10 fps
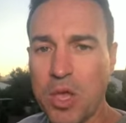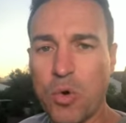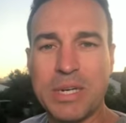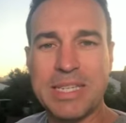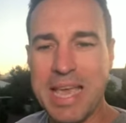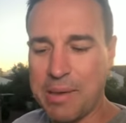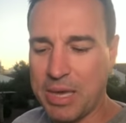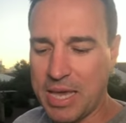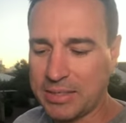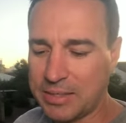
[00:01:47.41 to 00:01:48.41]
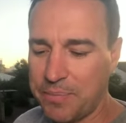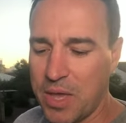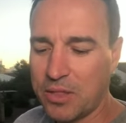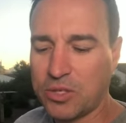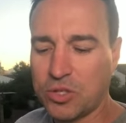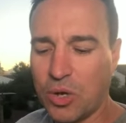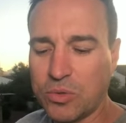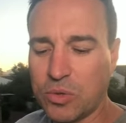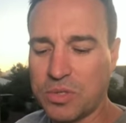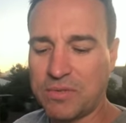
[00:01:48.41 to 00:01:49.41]
According to the ABS, the
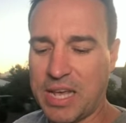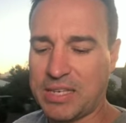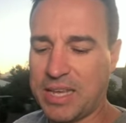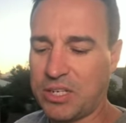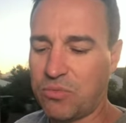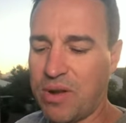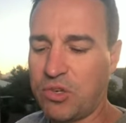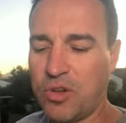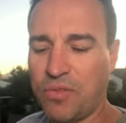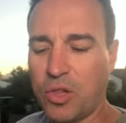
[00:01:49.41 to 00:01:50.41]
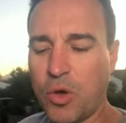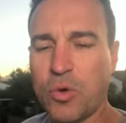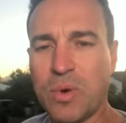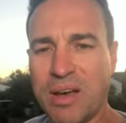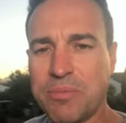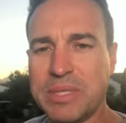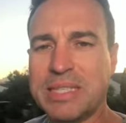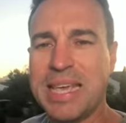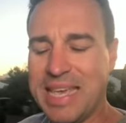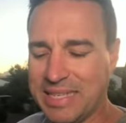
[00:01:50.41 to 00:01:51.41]
sole source of taxation revenue for local
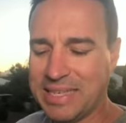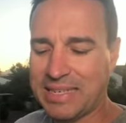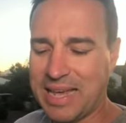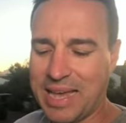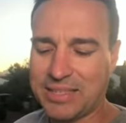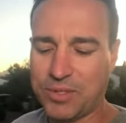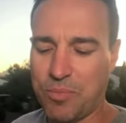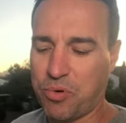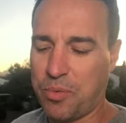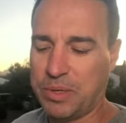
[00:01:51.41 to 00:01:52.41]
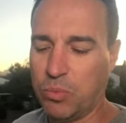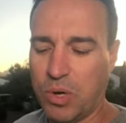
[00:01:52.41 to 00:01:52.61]
governments is taxes on property,